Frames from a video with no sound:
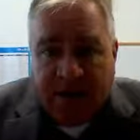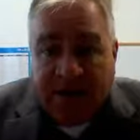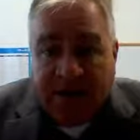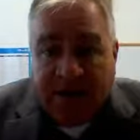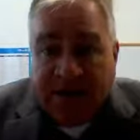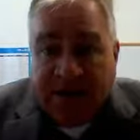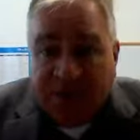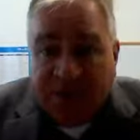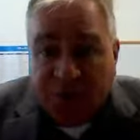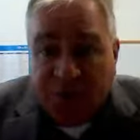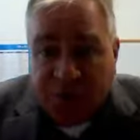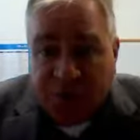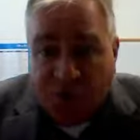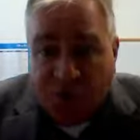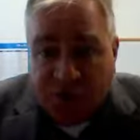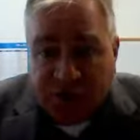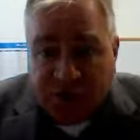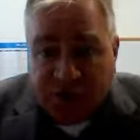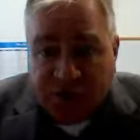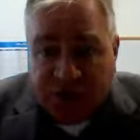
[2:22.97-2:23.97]

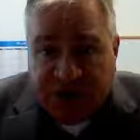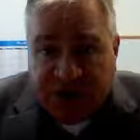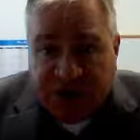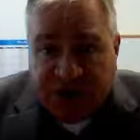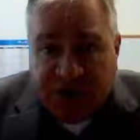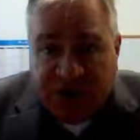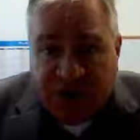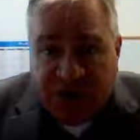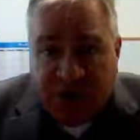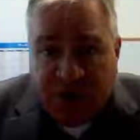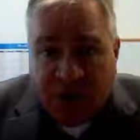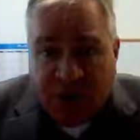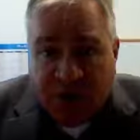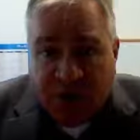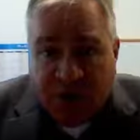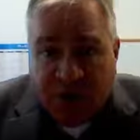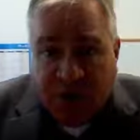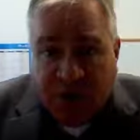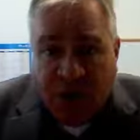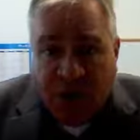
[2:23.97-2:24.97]
disproportionate
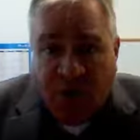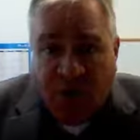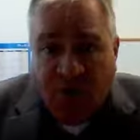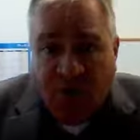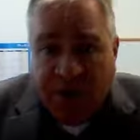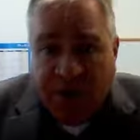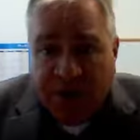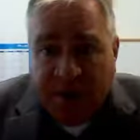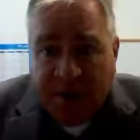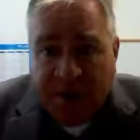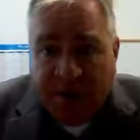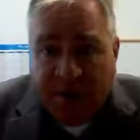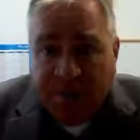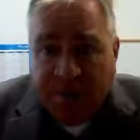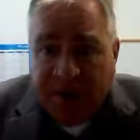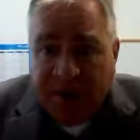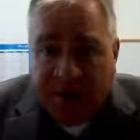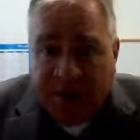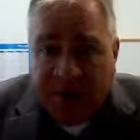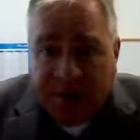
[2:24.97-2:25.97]
number of women
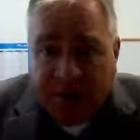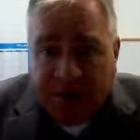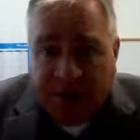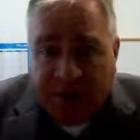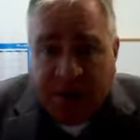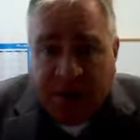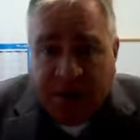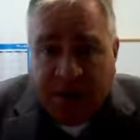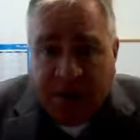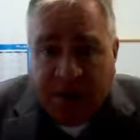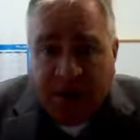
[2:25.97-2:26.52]
and people